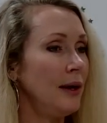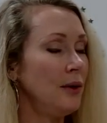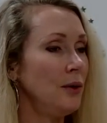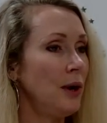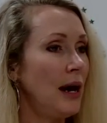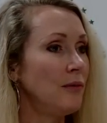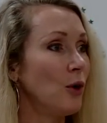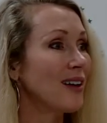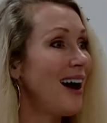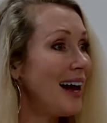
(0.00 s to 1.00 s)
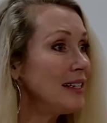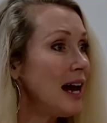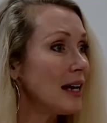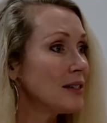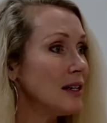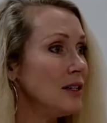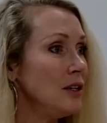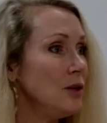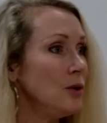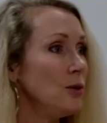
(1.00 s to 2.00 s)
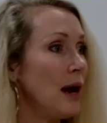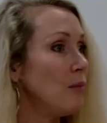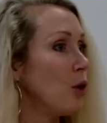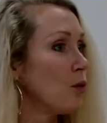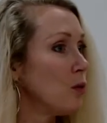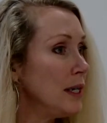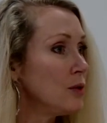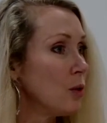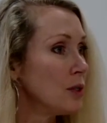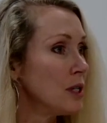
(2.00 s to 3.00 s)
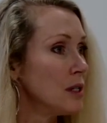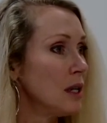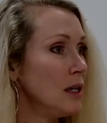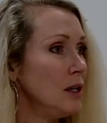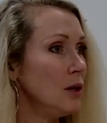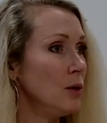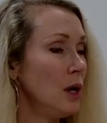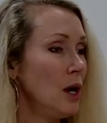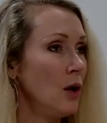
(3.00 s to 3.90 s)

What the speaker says: who have more contacts than you, who have more resources than you,